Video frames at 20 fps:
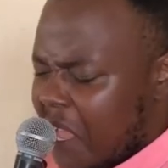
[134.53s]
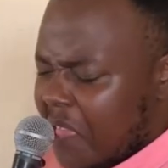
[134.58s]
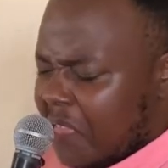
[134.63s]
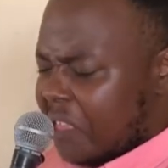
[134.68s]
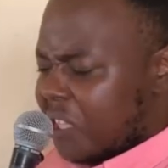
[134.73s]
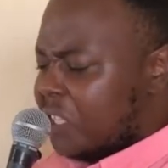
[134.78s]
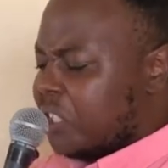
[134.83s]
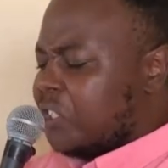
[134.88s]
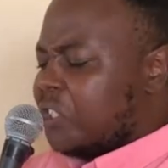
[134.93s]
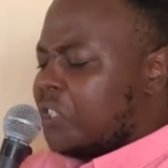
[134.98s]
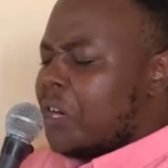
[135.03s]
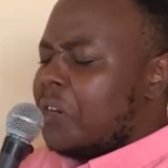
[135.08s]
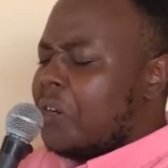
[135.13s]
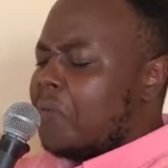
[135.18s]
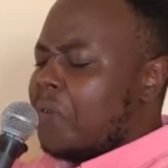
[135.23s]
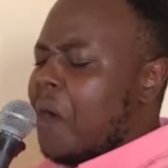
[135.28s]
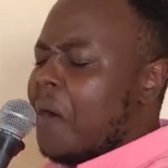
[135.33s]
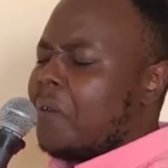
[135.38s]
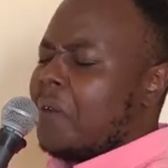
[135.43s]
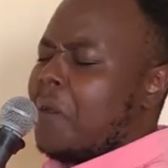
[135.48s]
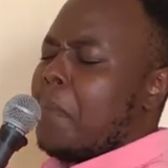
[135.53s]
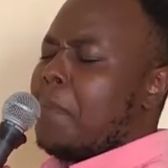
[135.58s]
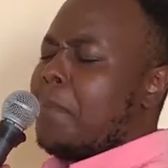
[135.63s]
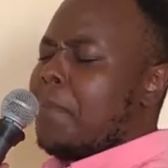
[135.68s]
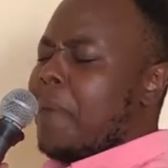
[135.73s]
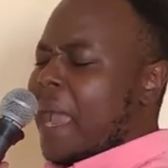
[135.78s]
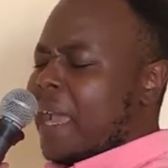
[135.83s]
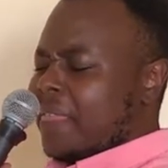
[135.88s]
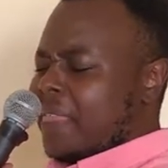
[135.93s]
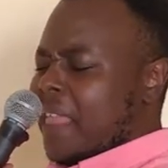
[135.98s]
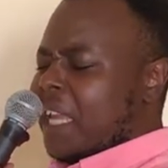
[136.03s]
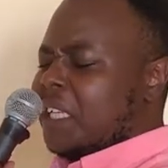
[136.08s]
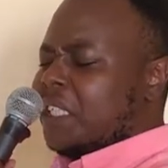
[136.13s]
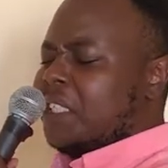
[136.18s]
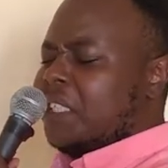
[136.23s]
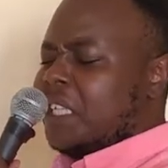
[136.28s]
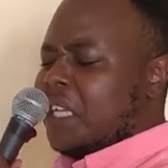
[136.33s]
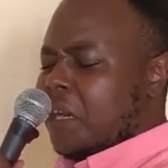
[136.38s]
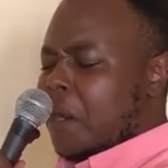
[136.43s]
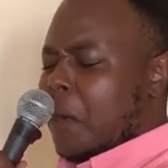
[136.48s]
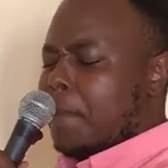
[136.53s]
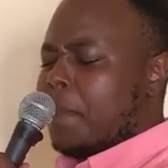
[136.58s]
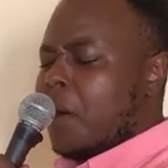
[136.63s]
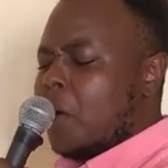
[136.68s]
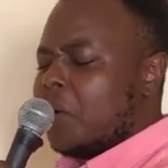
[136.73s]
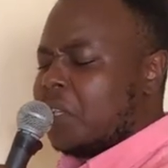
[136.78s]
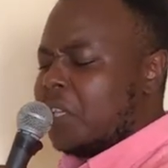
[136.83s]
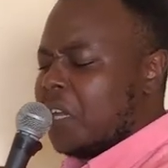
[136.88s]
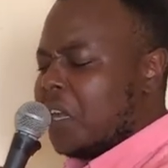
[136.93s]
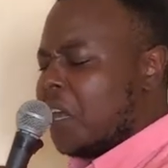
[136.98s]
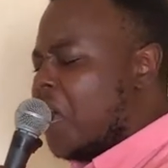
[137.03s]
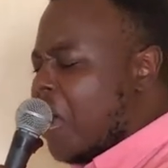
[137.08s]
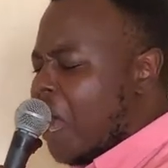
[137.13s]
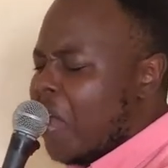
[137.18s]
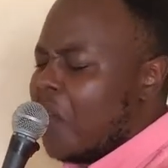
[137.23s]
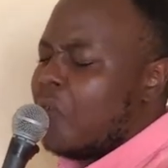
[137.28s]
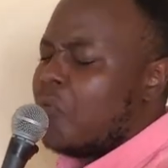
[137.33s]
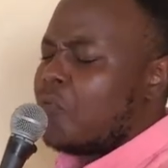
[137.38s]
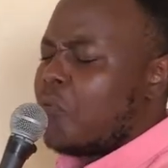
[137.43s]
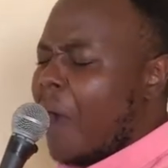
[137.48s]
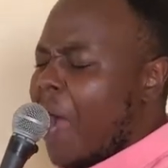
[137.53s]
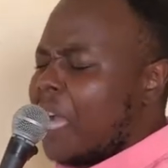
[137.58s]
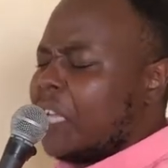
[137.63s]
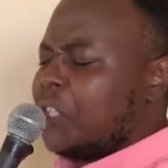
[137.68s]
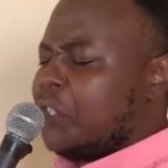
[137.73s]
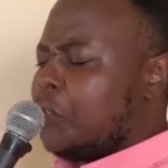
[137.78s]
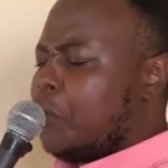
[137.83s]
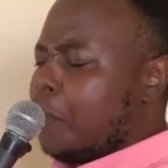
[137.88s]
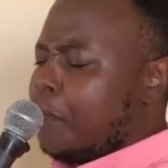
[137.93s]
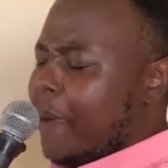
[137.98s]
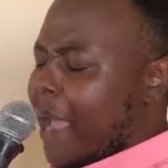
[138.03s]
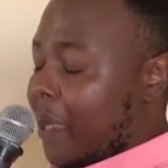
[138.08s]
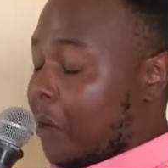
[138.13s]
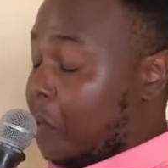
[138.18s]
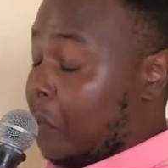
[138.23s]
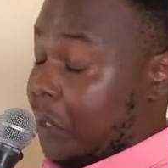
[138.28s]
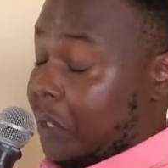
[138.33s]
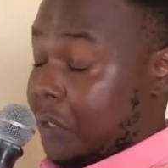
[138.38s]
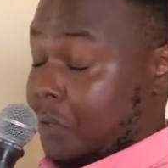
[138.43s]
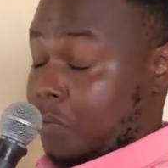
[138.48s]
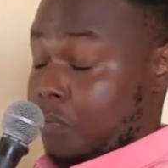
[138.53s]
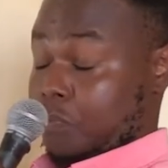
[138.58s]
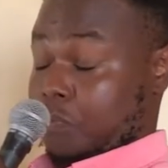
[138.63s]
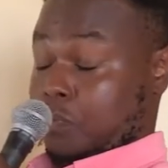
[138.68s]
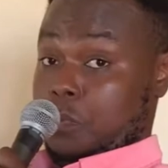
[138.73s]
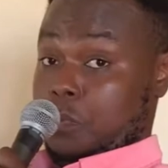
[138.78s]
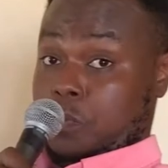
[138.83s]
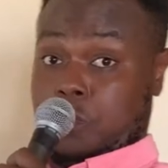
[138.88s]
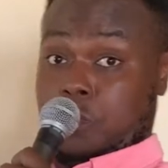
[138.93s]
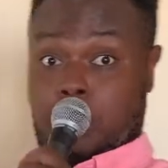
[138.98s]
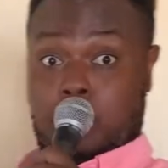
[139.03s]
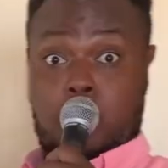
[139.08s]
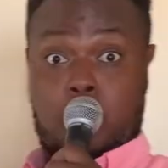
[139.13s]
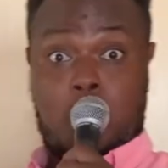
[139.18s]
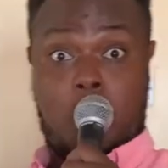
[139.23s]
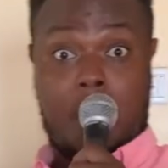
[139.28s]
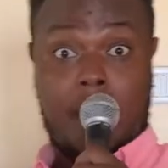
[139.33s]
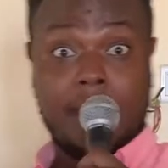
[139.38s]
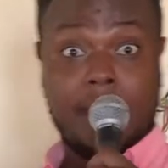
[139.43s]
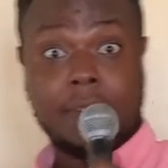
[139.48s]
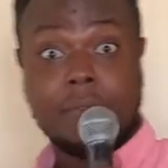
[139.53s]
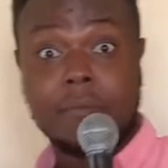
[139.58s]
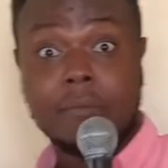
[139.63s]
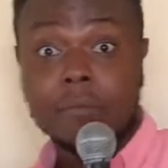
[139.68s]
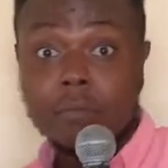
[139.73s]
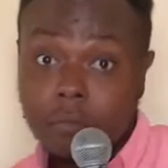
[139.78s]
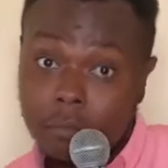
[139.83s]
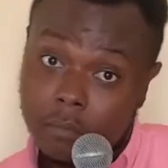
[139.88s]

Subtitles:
then turn around and back that shit up on you and ride you backwards. What?